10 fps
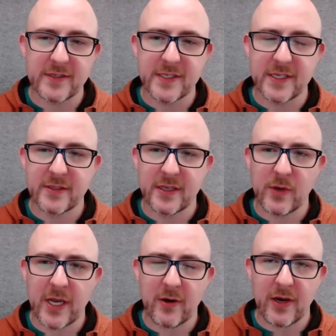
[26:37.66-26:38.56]
exist
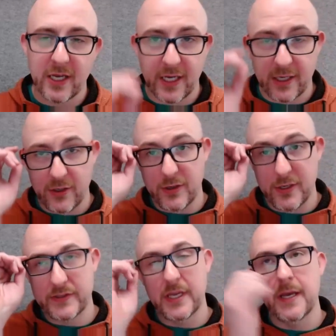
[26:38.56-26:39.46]
and how I got here
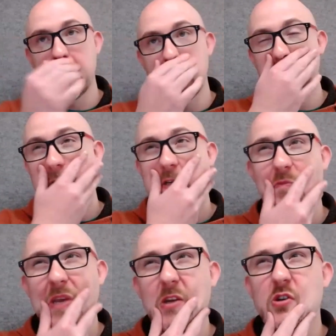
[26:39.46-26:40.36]
is
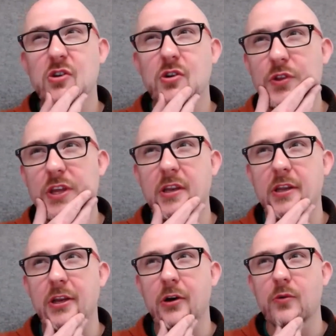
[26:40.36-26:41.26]
just make sure that,
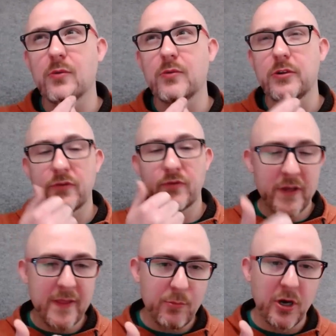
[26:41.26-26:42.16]
you
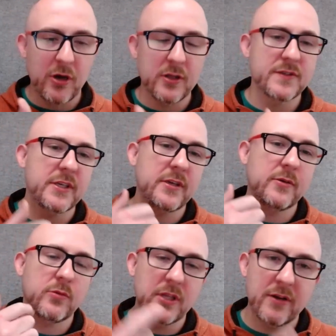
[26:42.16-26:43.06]
define that
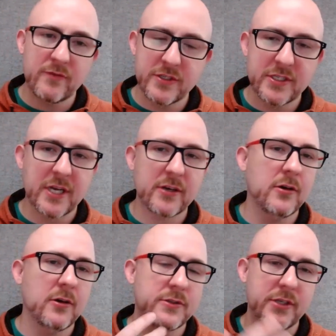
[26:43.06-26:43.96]
policy, we're leveraging
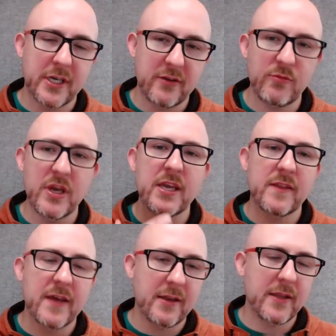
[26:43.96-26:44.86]
technology, kind of making
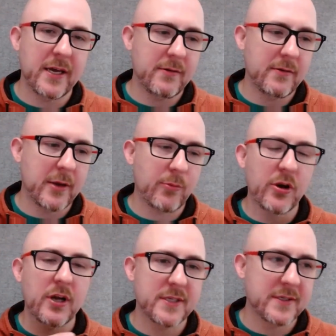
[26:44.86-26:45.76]
that
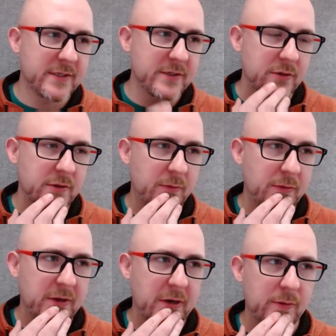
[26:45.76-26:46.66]
process easier, like we
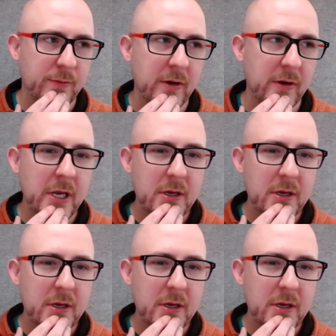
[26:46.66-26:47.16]
talked about.